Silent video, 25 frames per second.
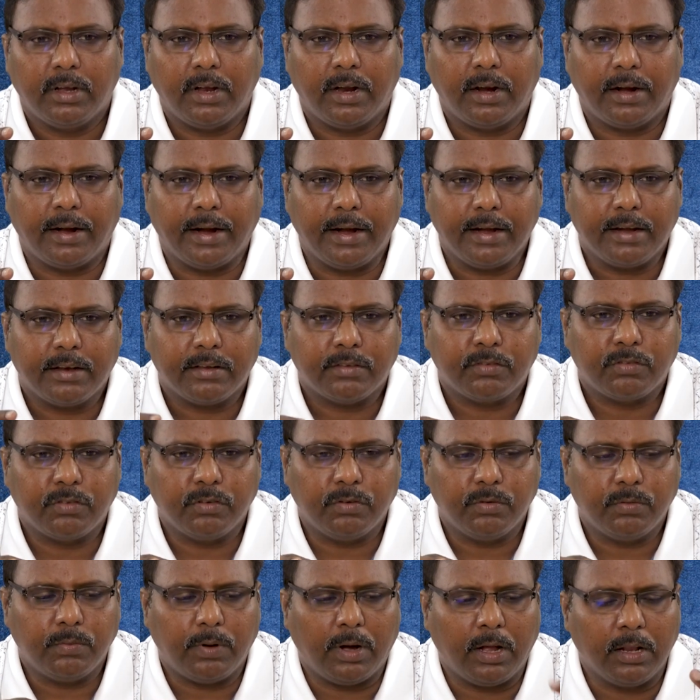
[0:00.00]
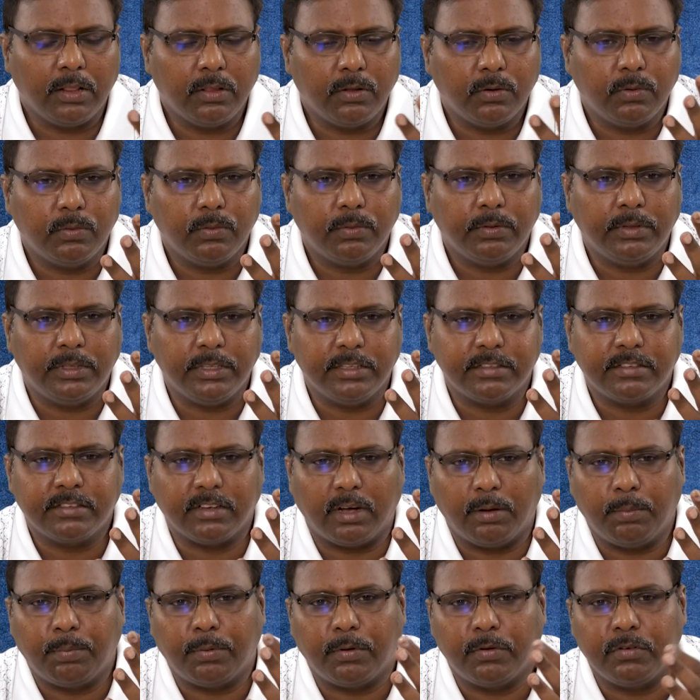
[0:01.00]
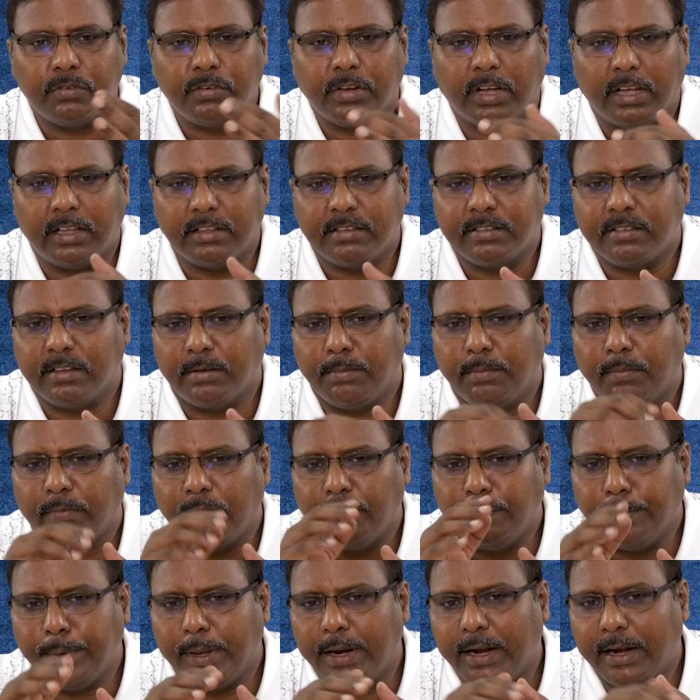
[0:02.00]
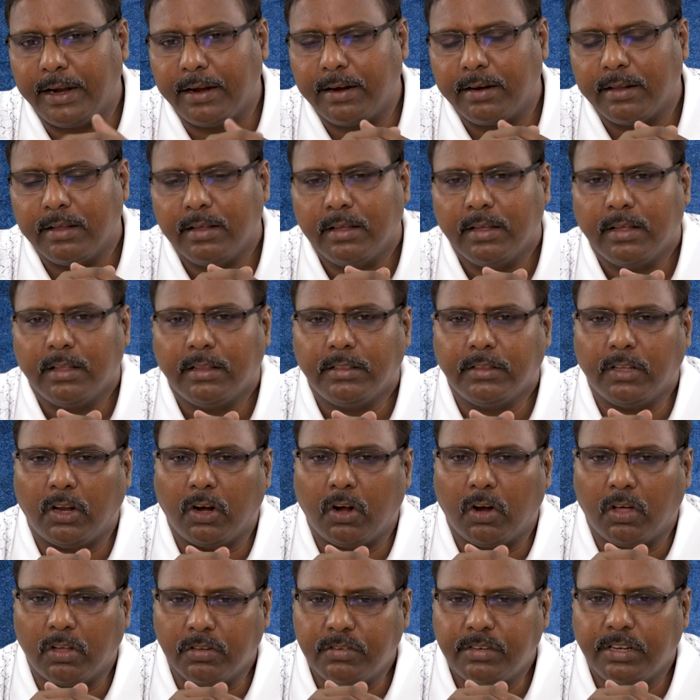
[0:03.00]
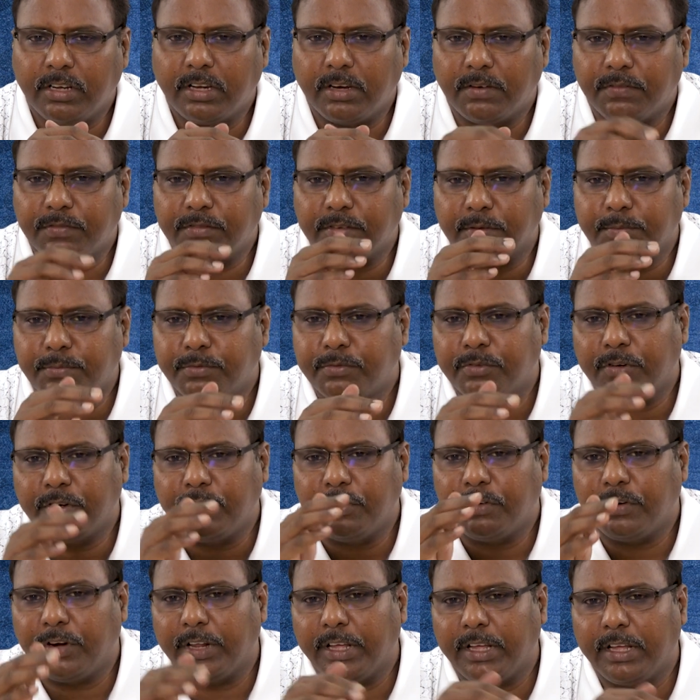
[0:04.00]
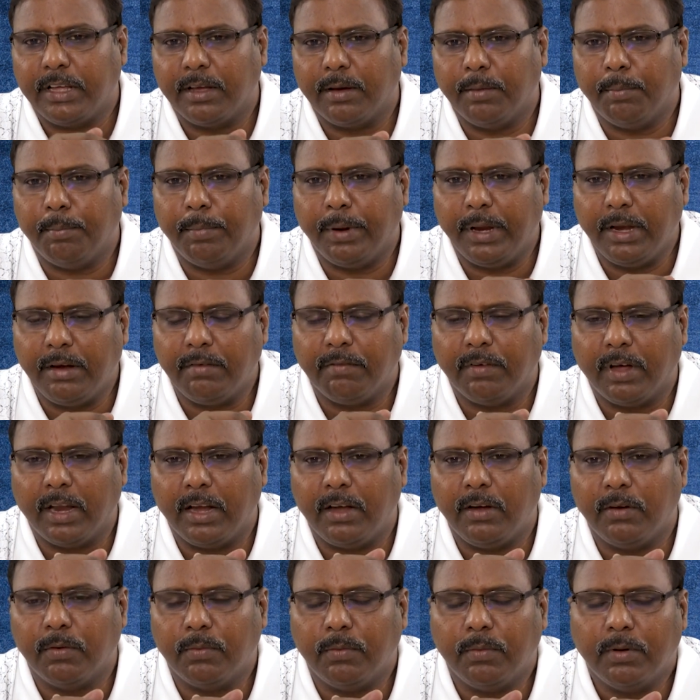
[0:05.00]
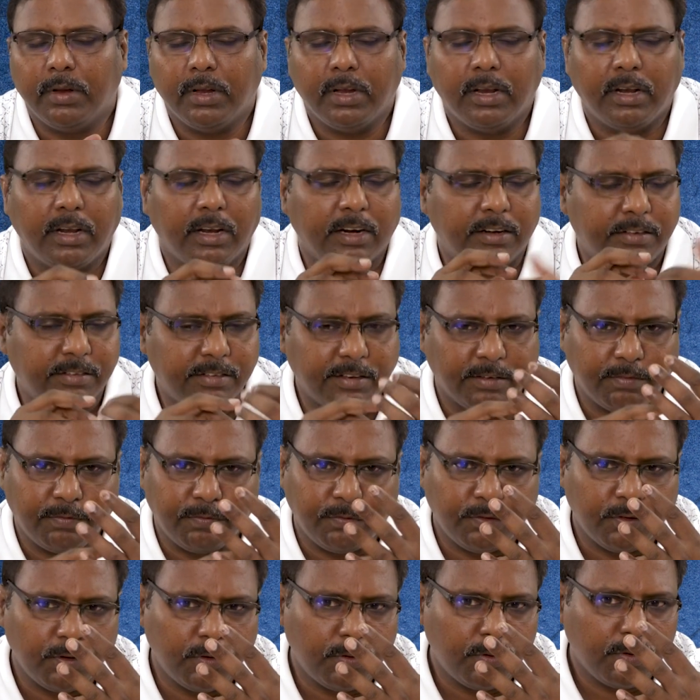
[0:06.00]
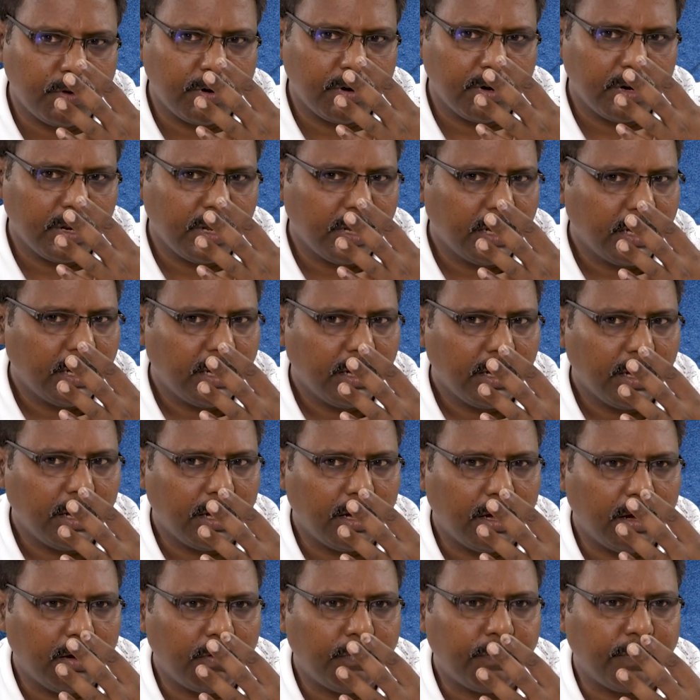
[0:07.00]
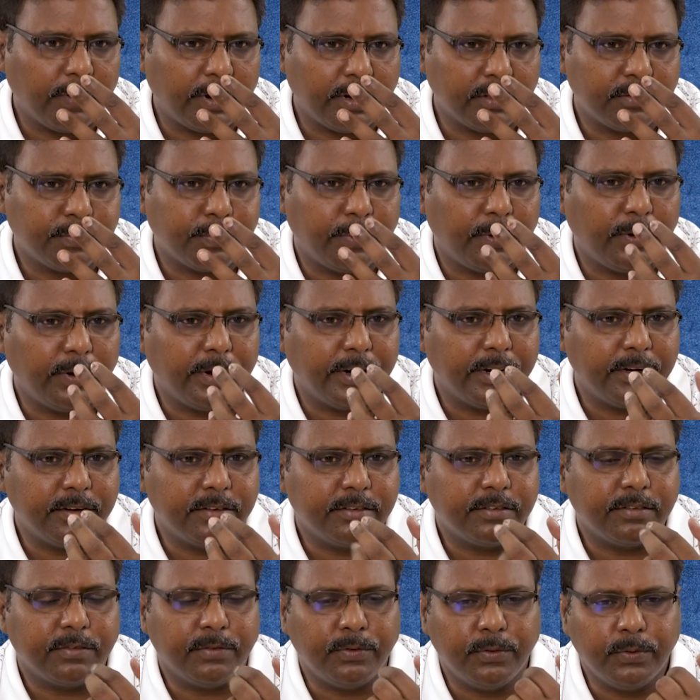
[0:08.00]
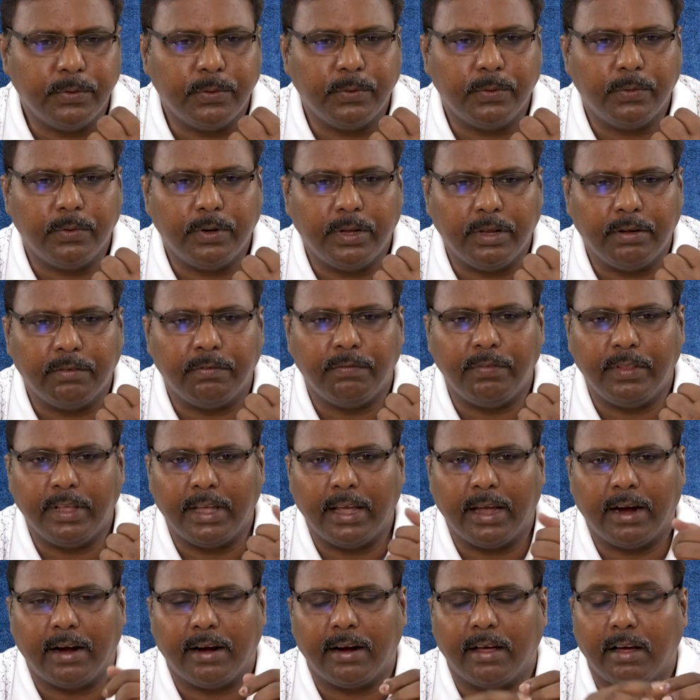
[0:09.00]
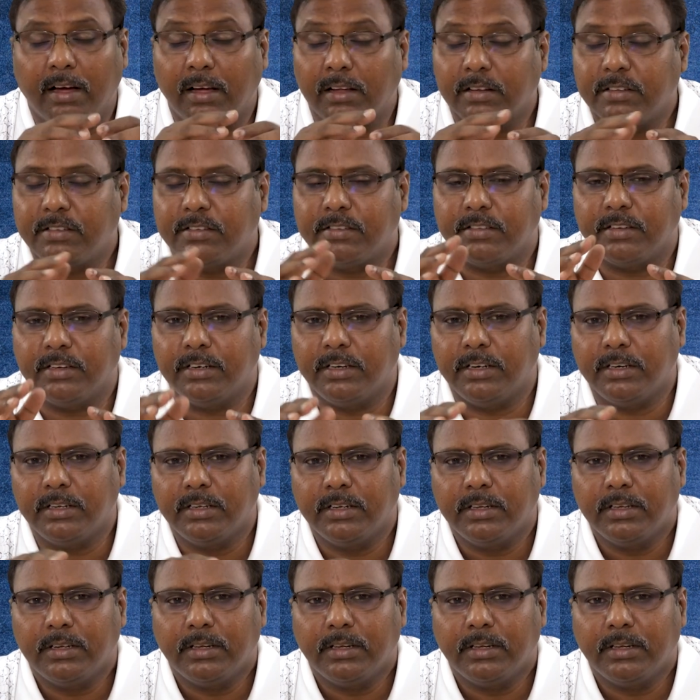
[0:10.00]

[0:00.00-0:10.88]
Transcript: right? So, although this approach has some merit, the logic of substituting a mean value, let's say 4, for respondents who, if they had answered,